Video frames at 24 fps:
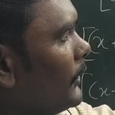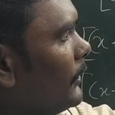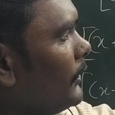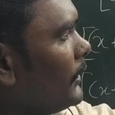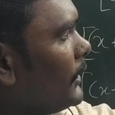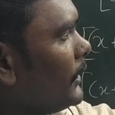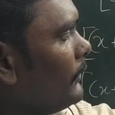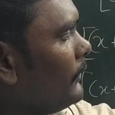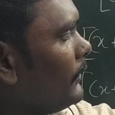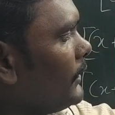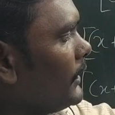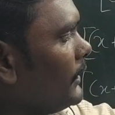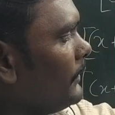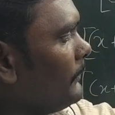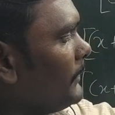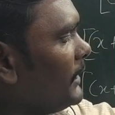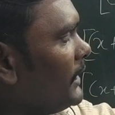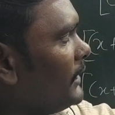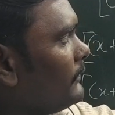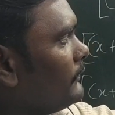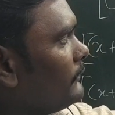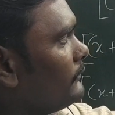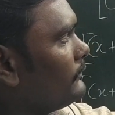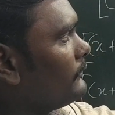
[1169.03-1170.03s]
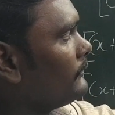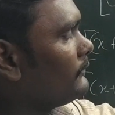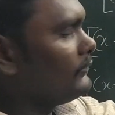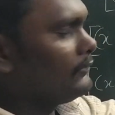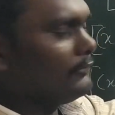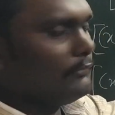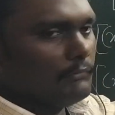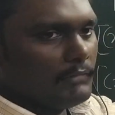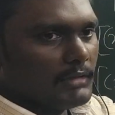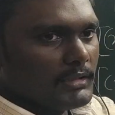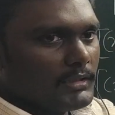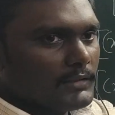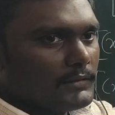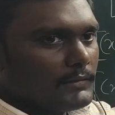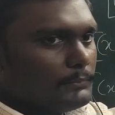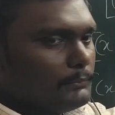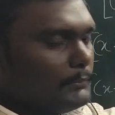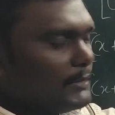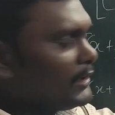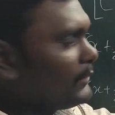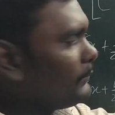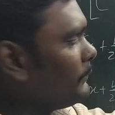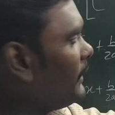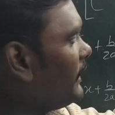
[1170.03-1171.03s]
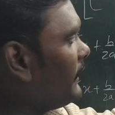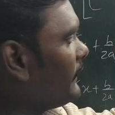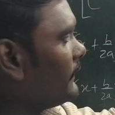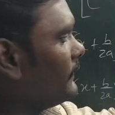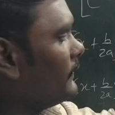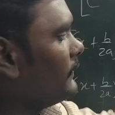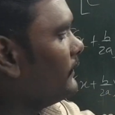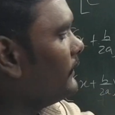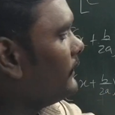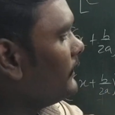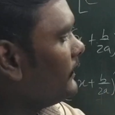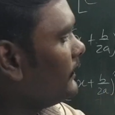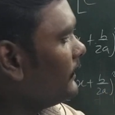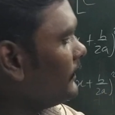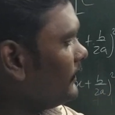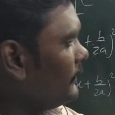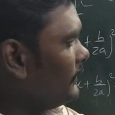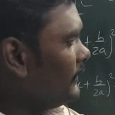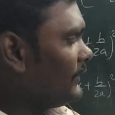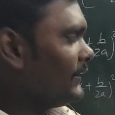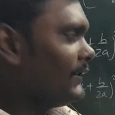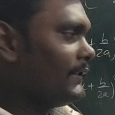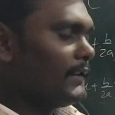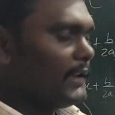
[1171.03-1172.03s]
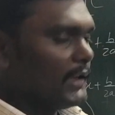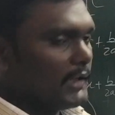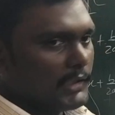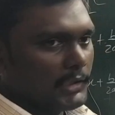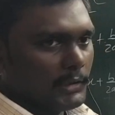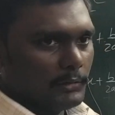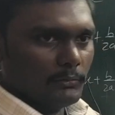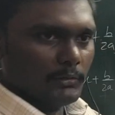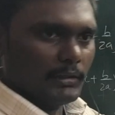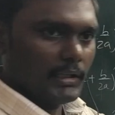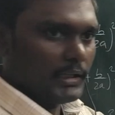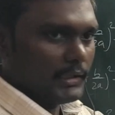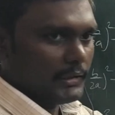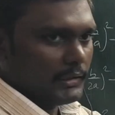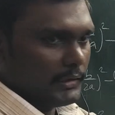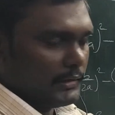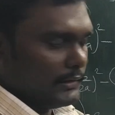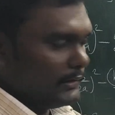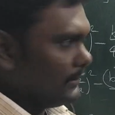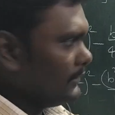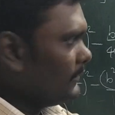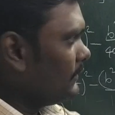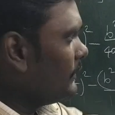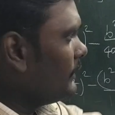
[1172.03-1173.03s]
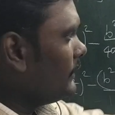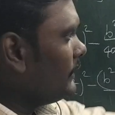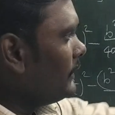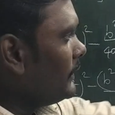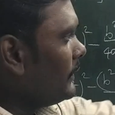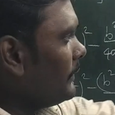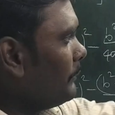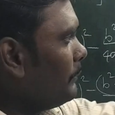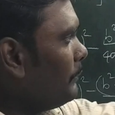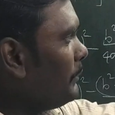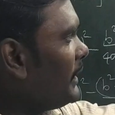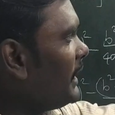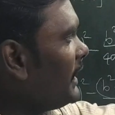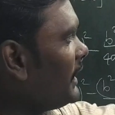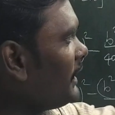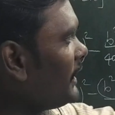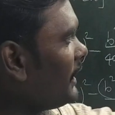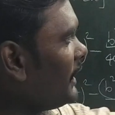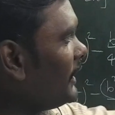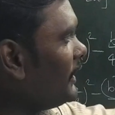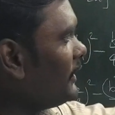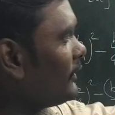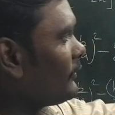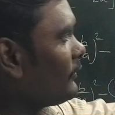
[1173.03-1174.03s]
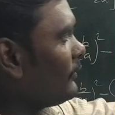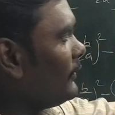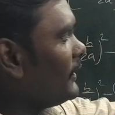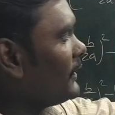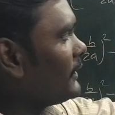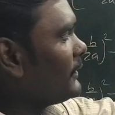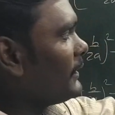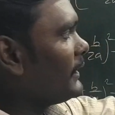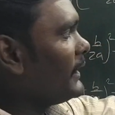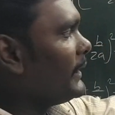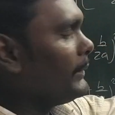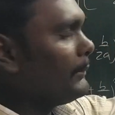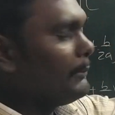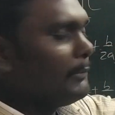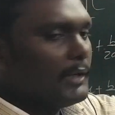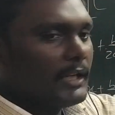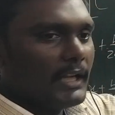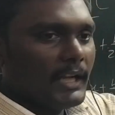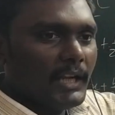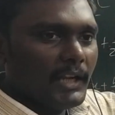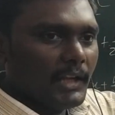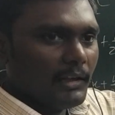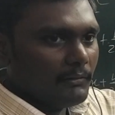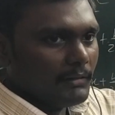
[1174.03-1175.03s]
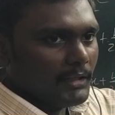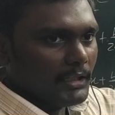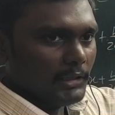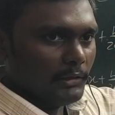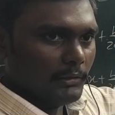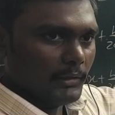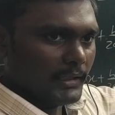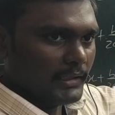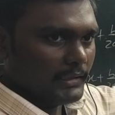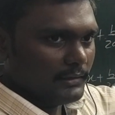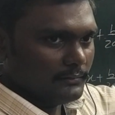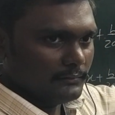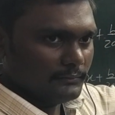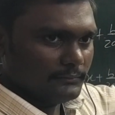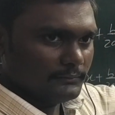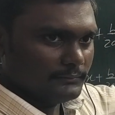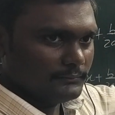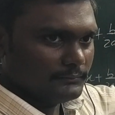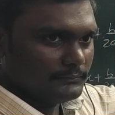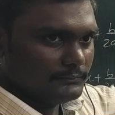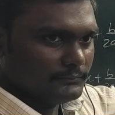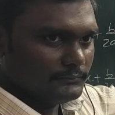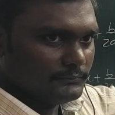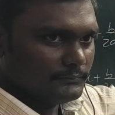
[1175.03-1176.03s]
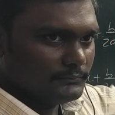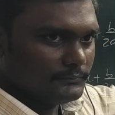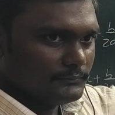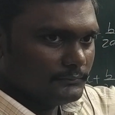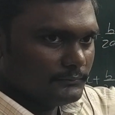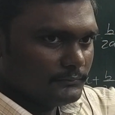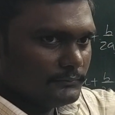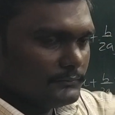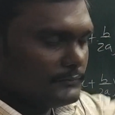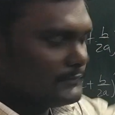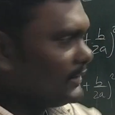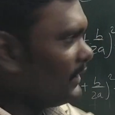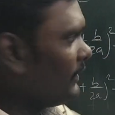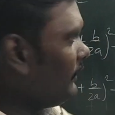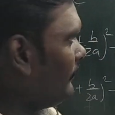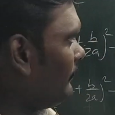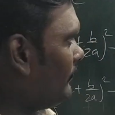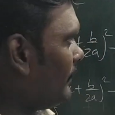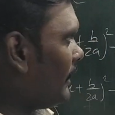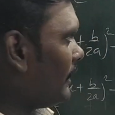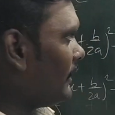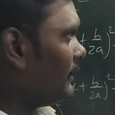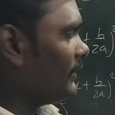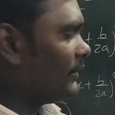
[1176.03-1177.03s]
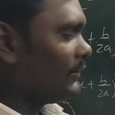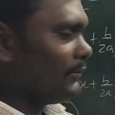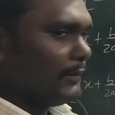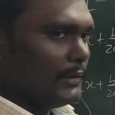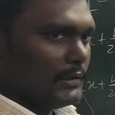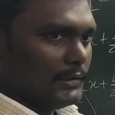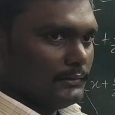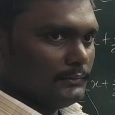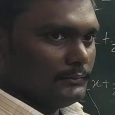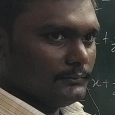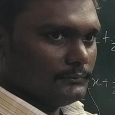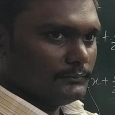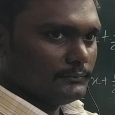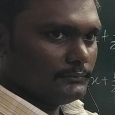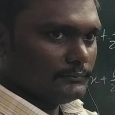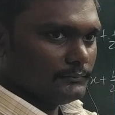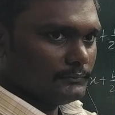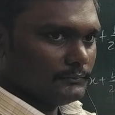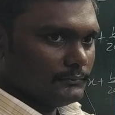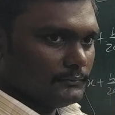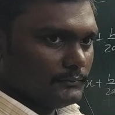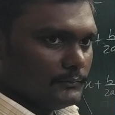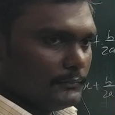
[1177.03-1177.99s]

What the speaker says: okay, man, we just misplaced. This is negative, correct? Beta also is greater value, right? For this one,